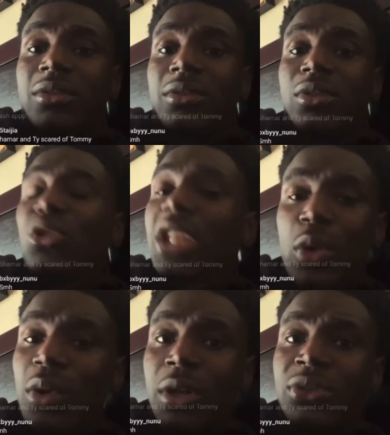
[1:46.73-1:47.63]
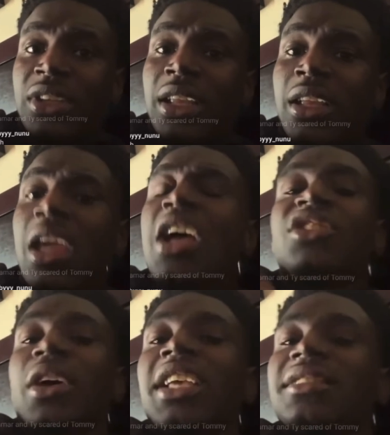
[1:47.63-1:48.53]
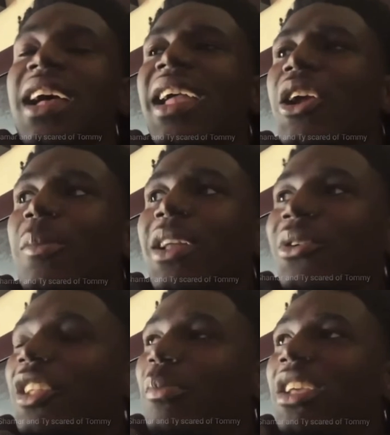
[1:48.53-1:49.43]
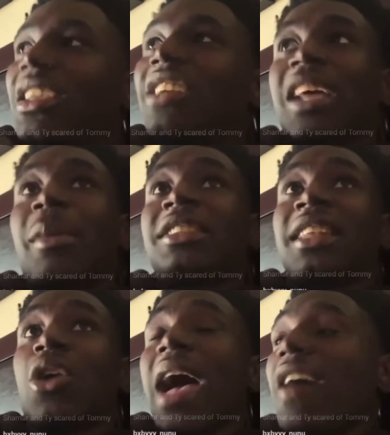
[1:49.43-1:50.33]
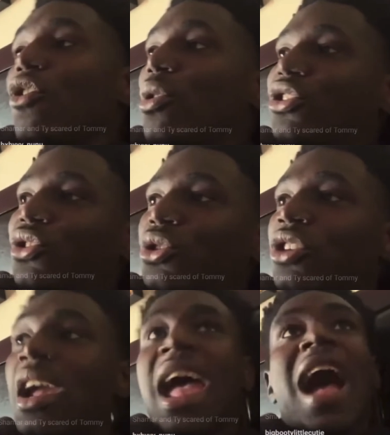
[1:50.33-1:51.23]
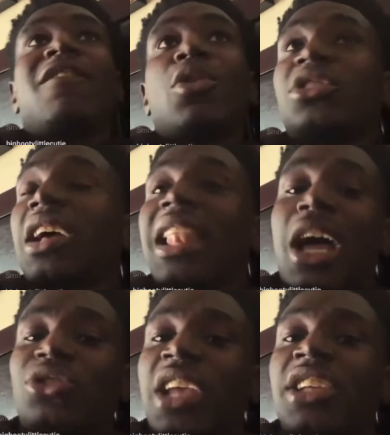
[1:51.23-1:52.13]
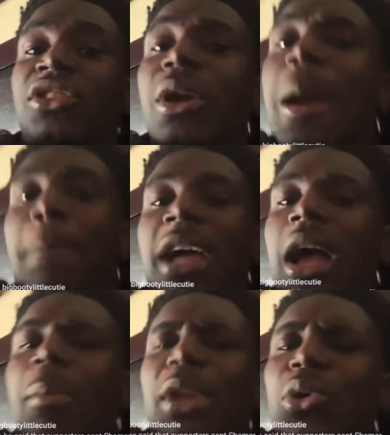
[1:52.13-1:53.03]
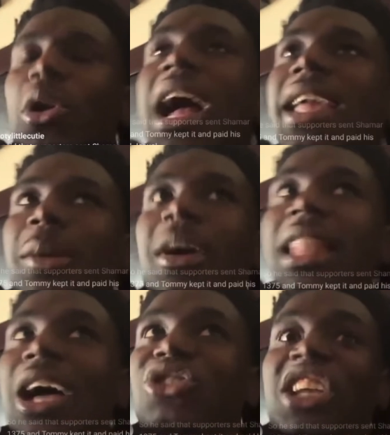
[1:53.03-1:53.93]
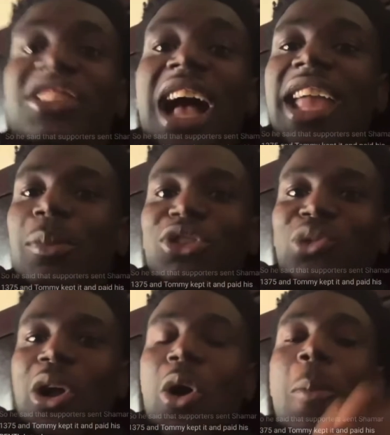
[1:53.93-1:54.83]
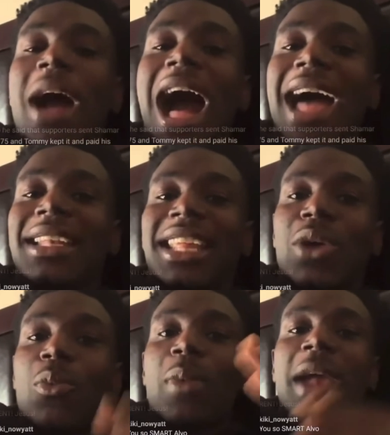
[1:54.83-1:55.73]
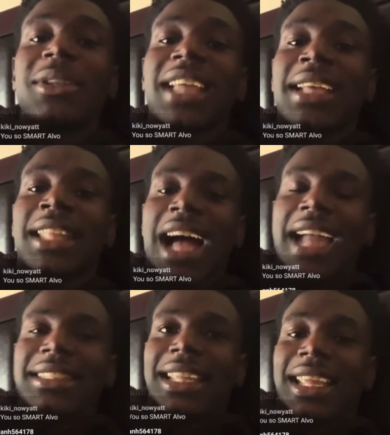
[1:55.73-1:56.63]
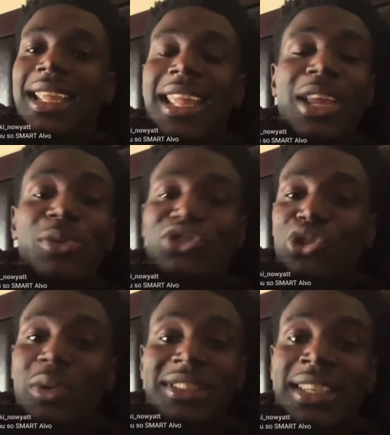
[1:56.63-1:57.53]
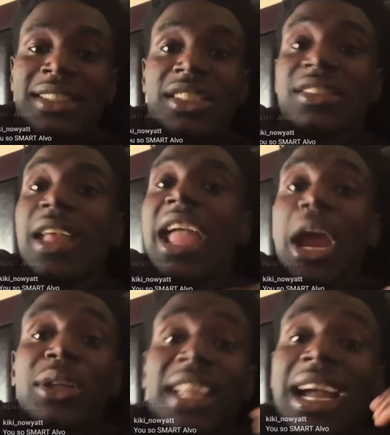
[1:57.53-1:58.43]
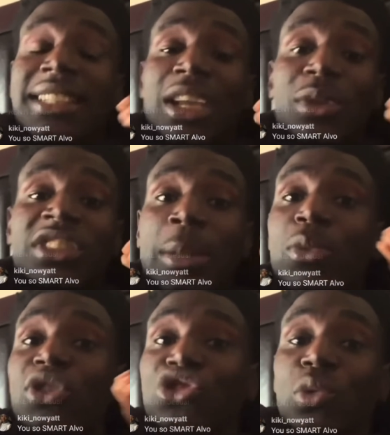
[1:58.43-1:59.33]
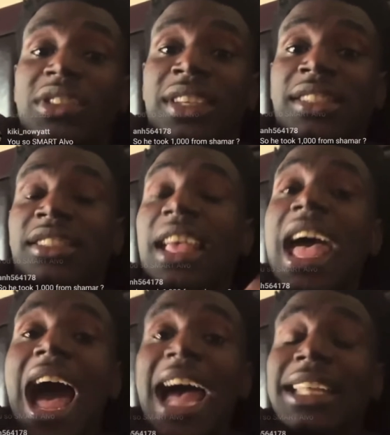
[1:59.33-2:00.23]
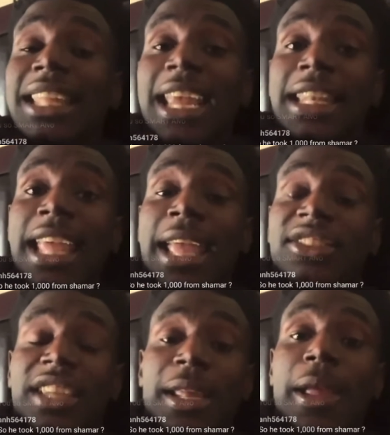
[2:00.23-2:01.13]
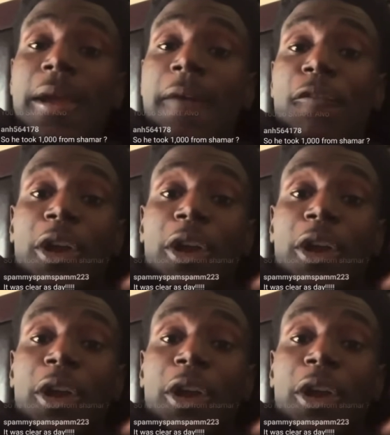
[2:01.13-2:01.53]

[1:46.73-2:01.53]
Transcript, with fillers: You get what I'm saying? So it's like everybody on this bitch trying to make it sound like well, was a user, Alvo was a clout chaser. But I'm gonna be real, I am a clout chaser, I am a troll. But I did everything that I did, it was true intentions. Everything I did with Tommy was true intentions. I did that shit for the